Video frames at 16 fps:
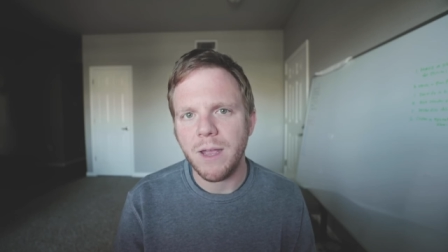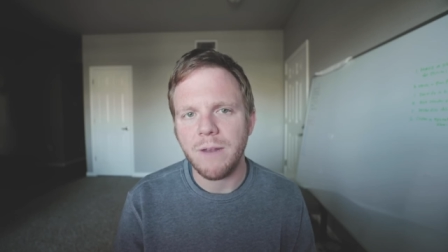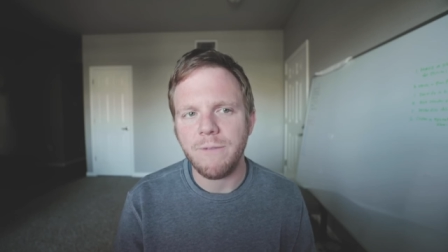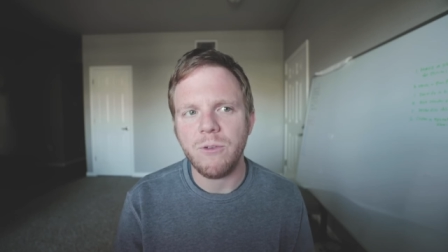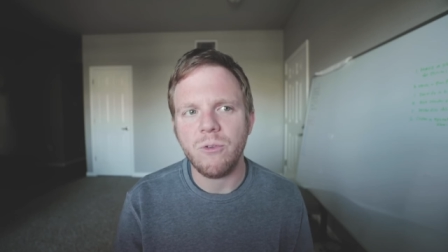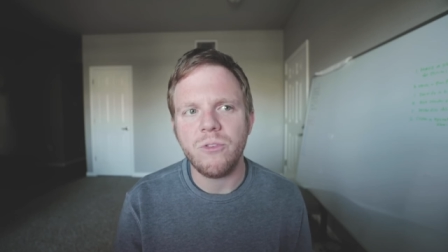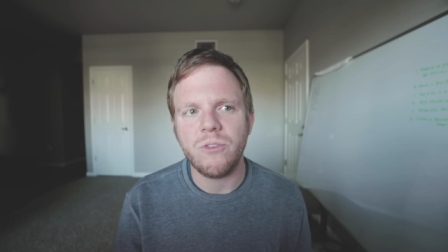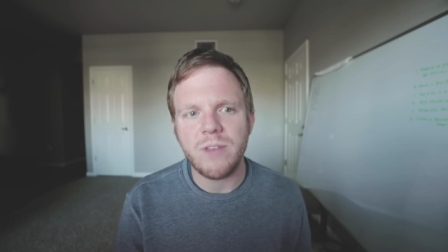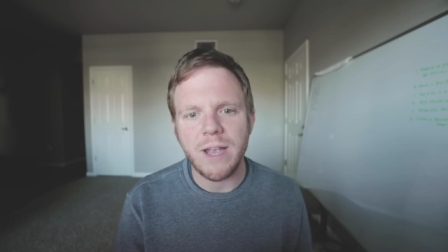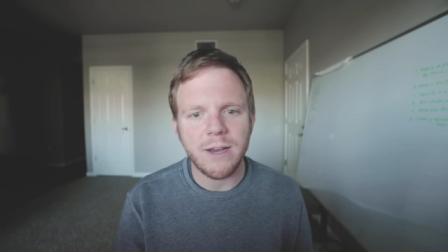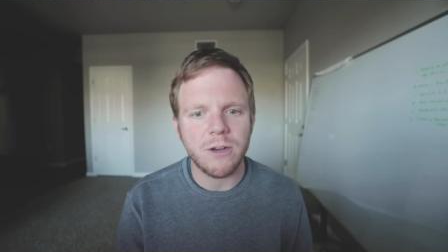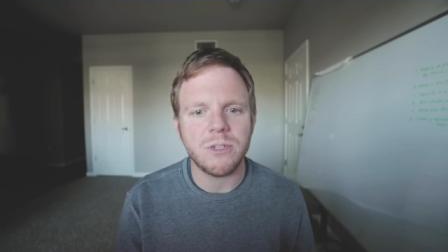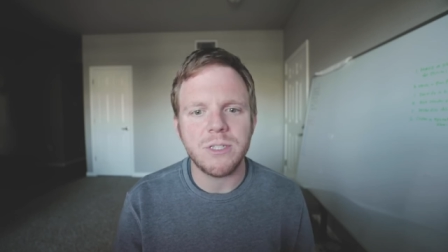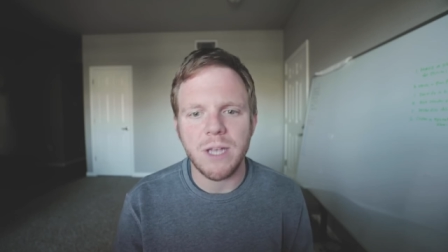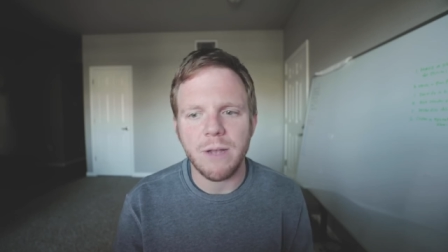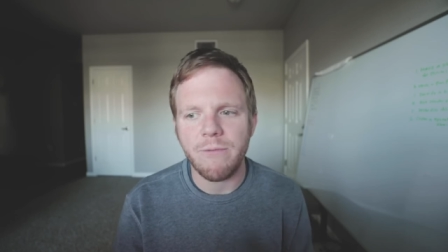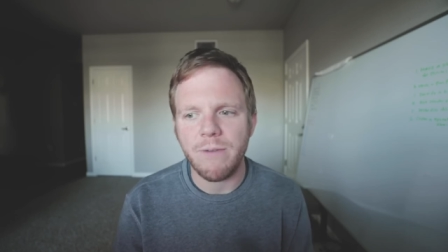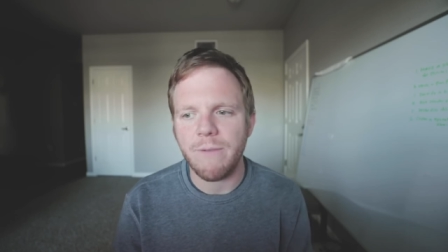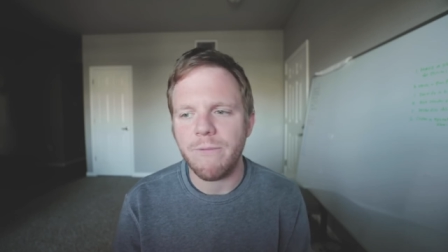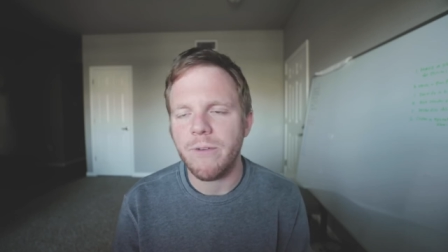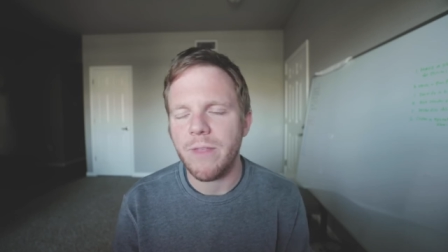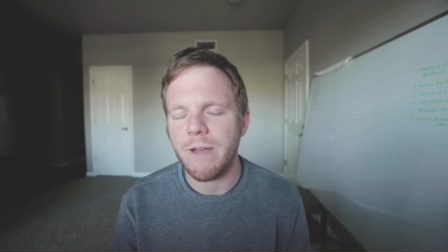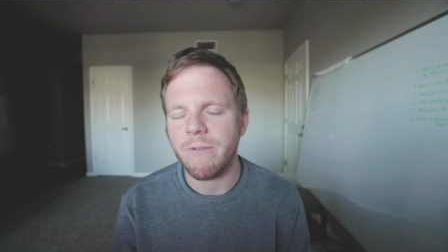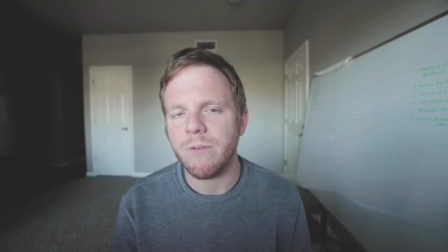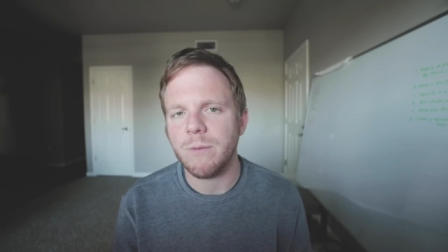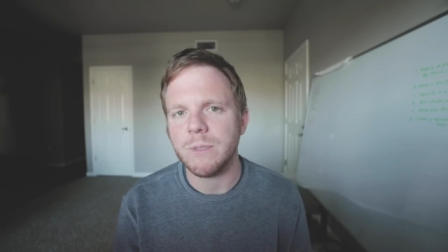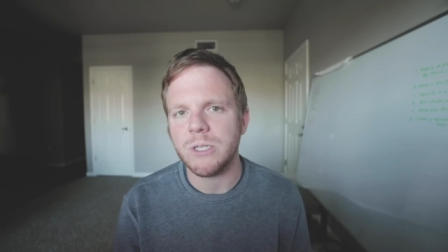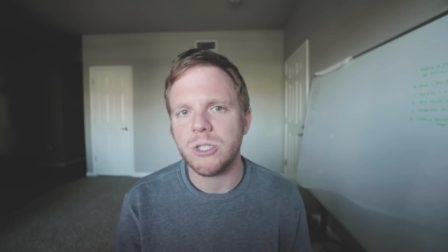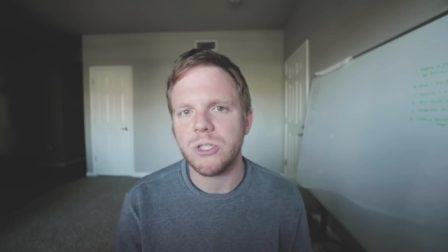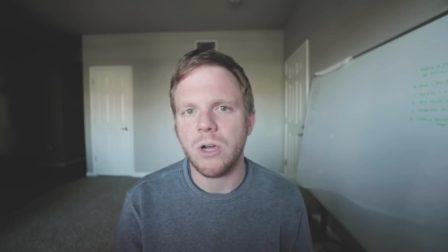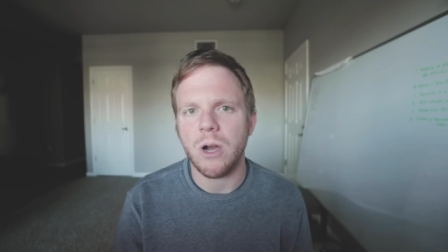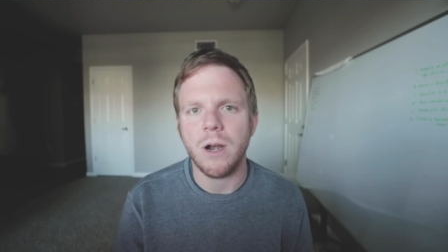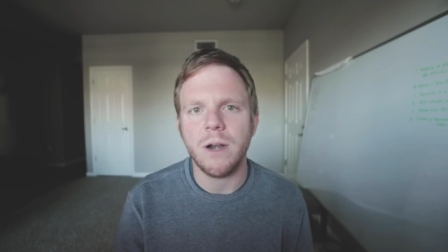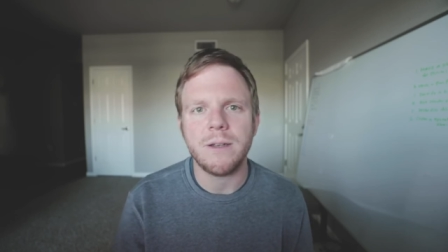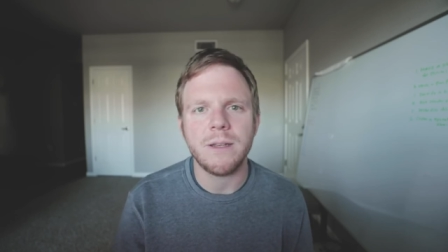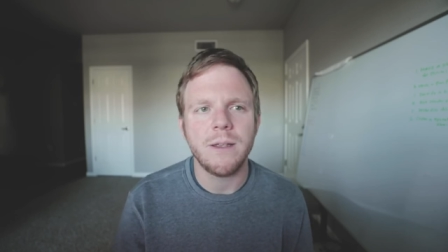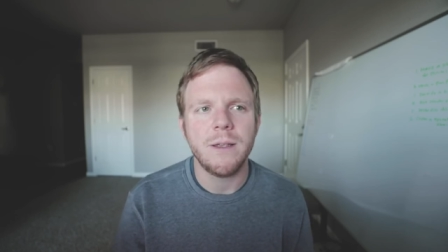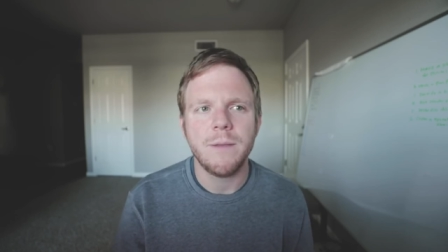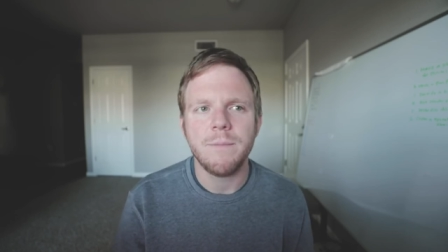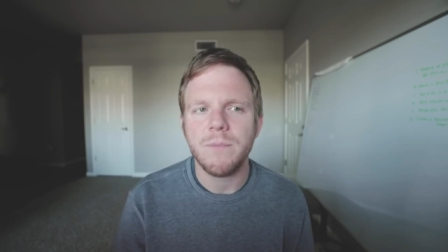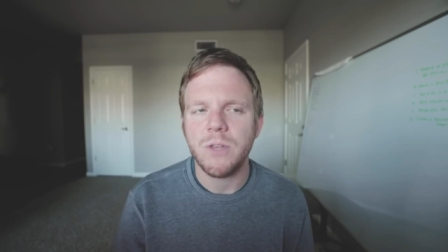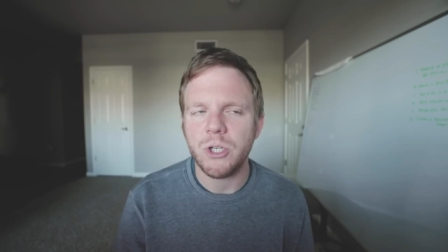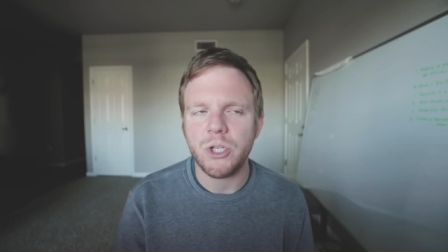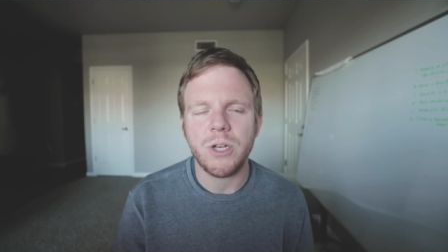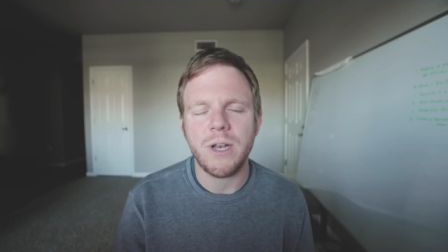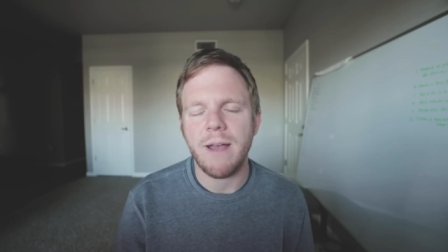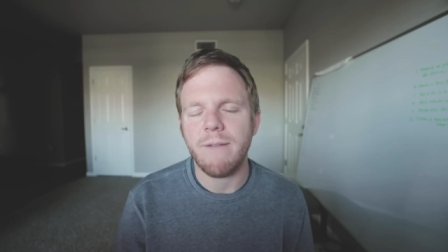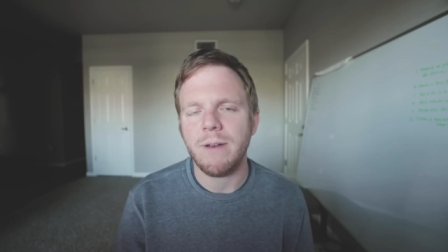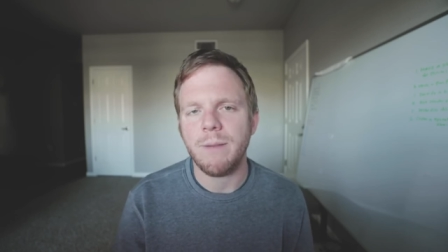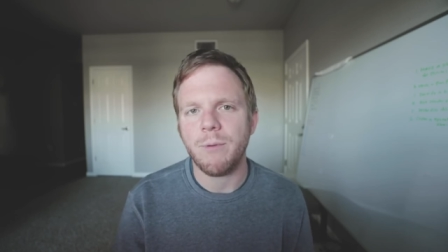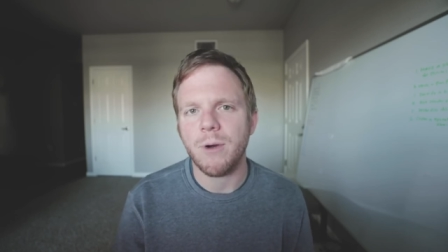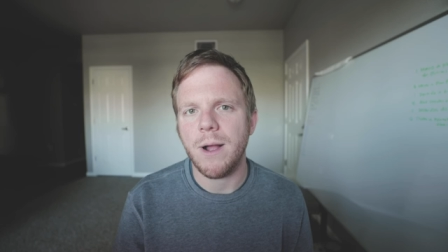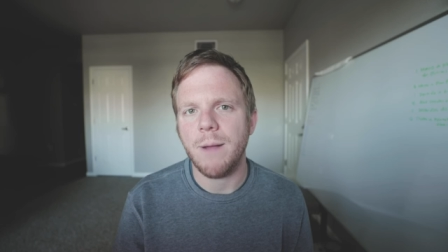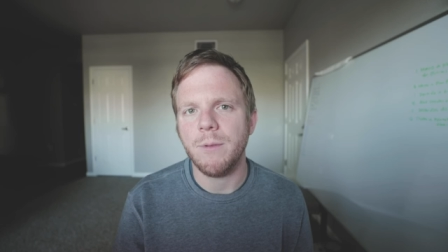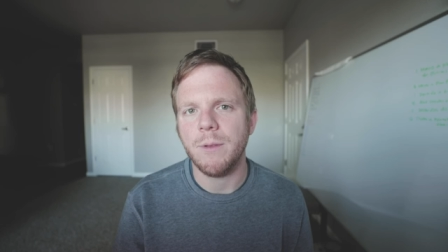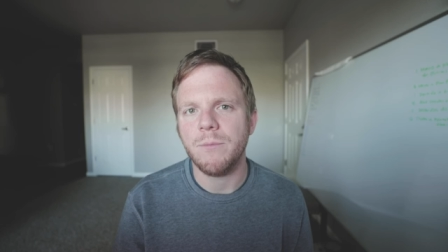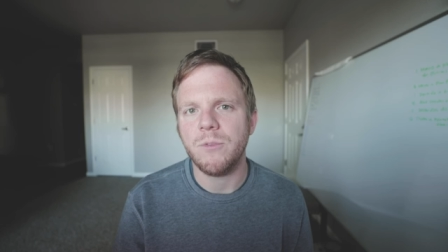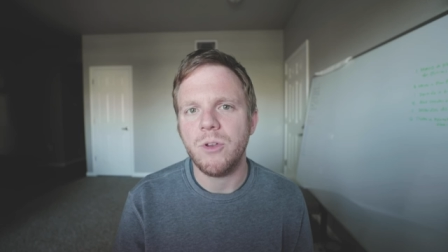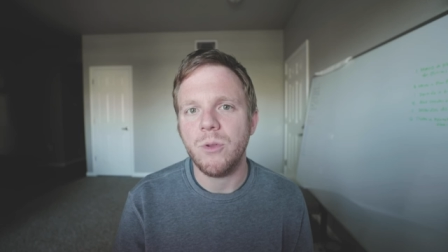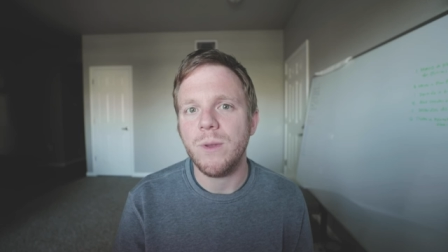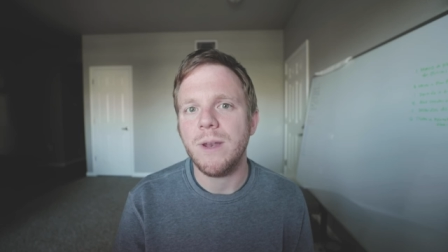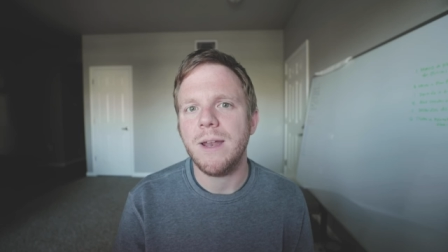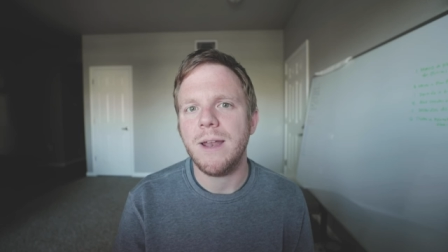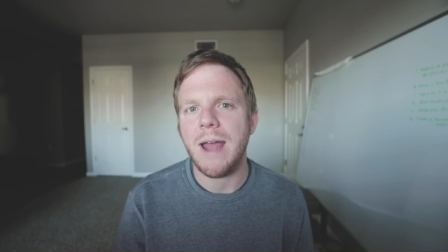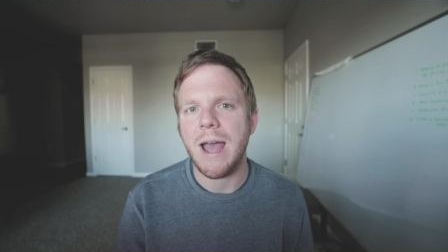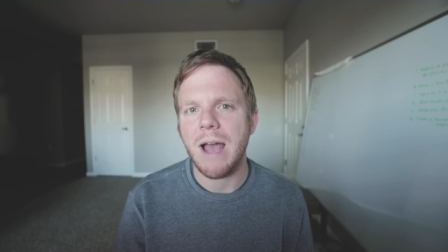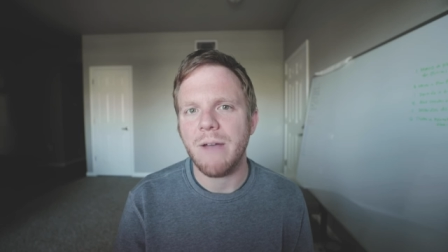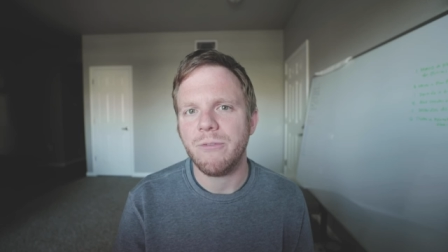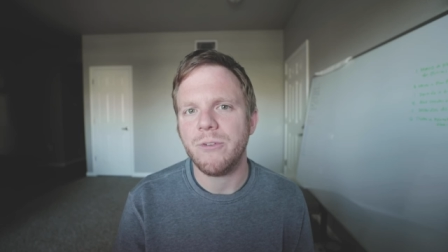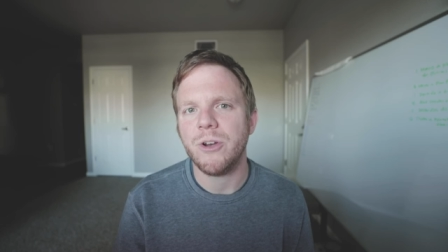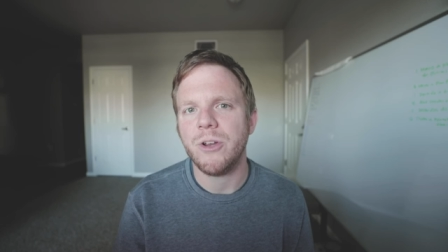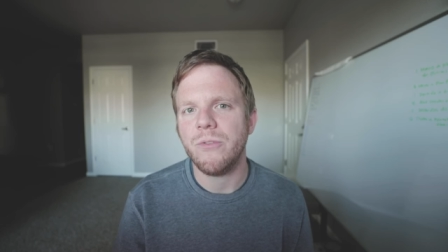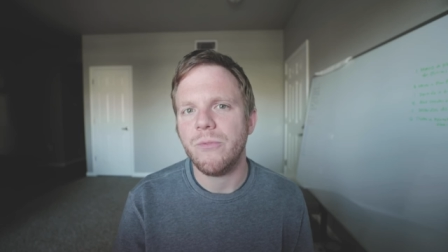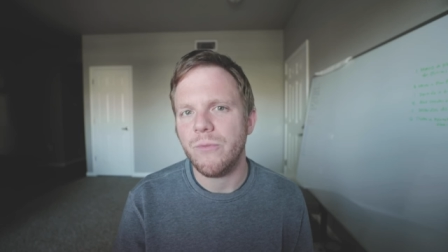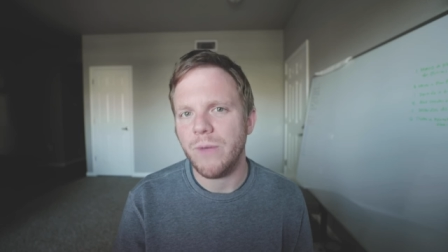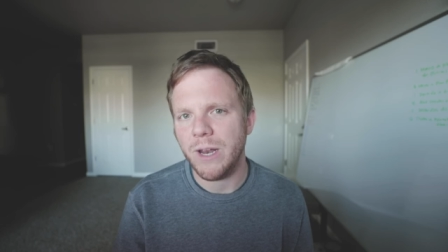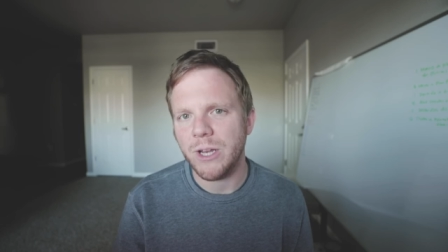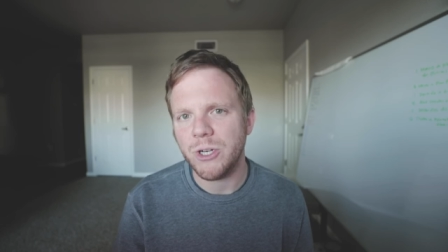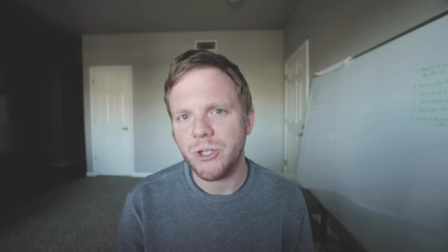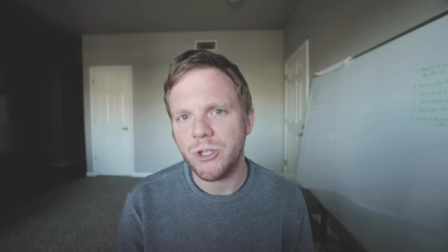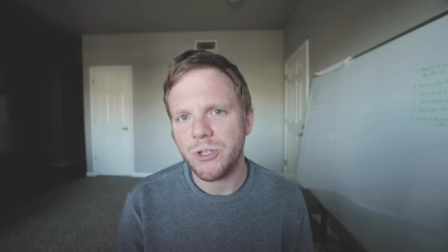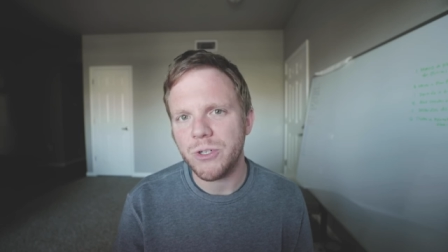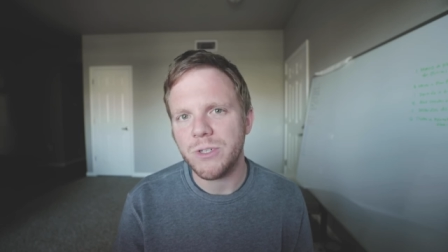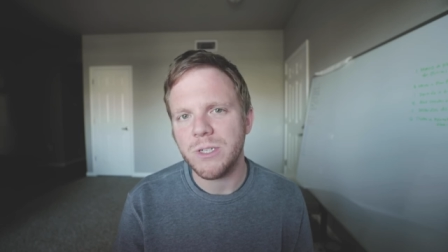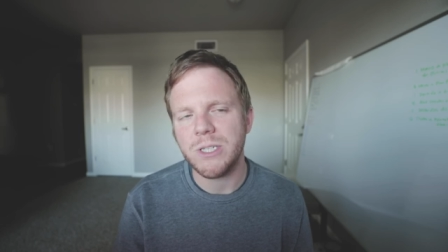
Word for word: And if you set yourself up for that from the start, you shouldn't have any problems doing it after you finish.